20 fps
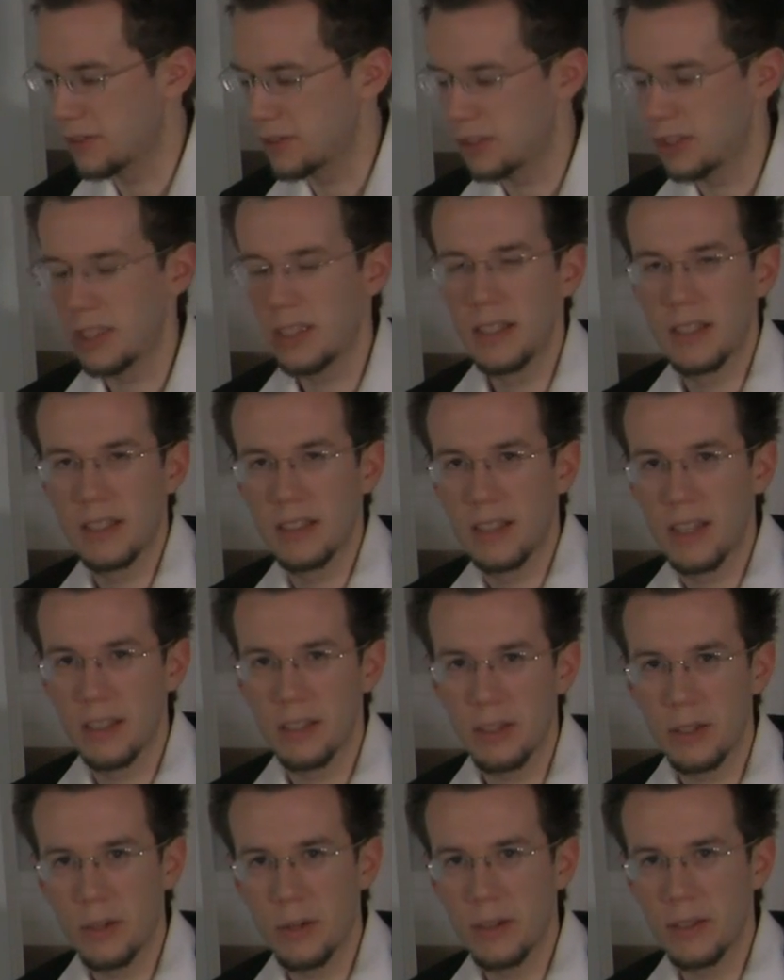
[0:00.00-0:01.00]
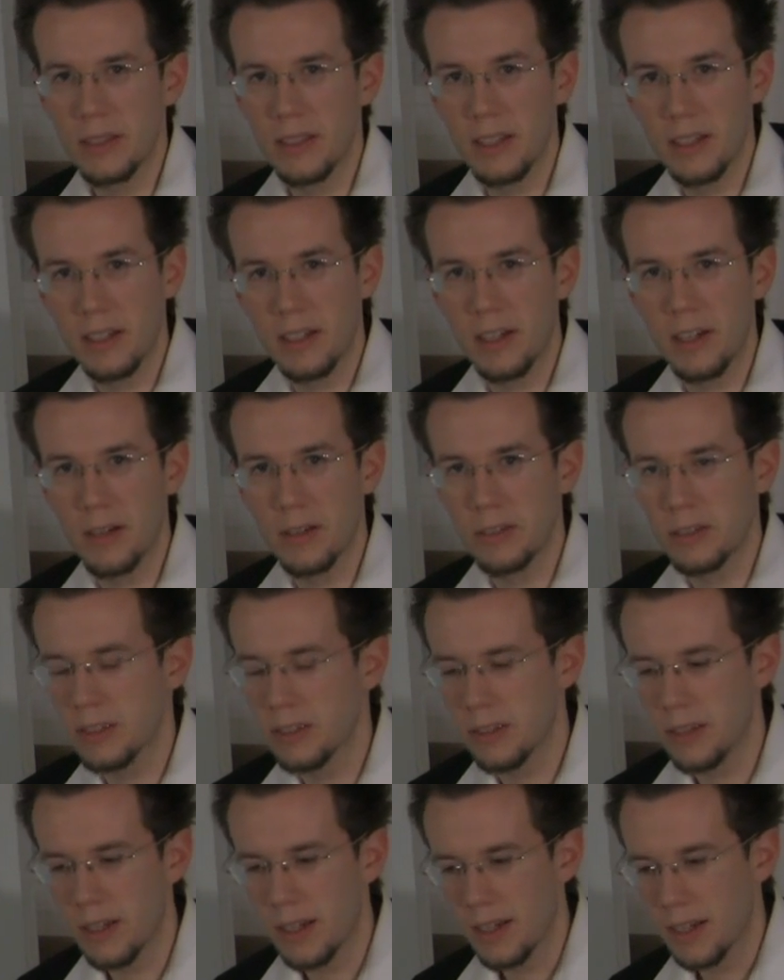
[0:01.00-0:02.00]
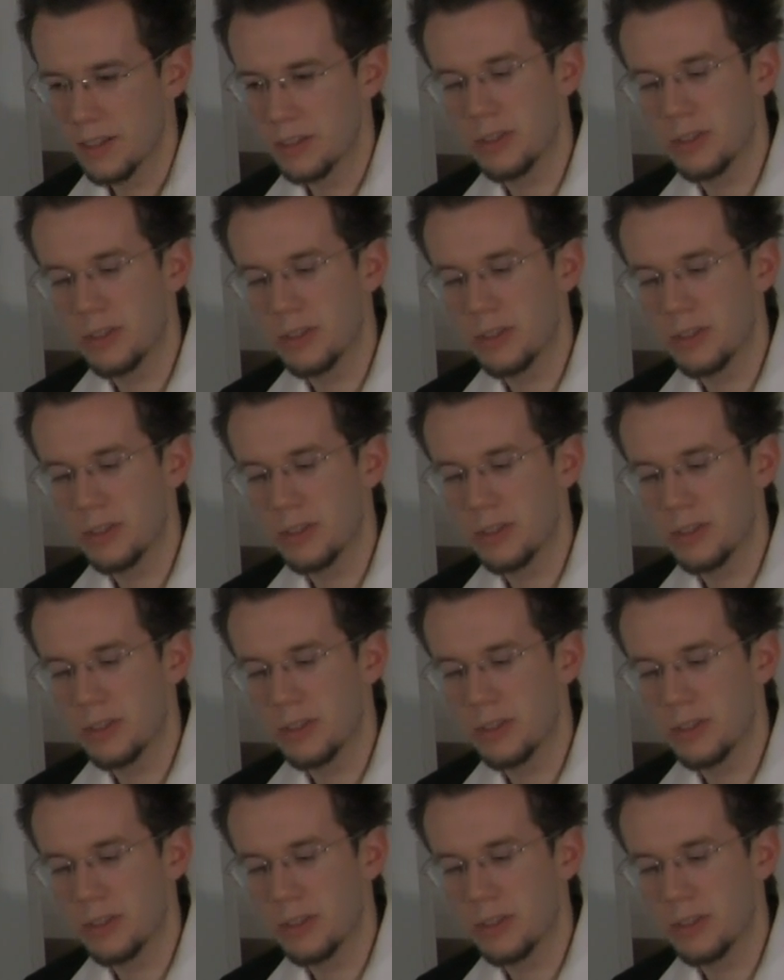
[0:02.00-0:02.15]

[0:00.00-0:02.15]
a G in the other chord that you're going to go to,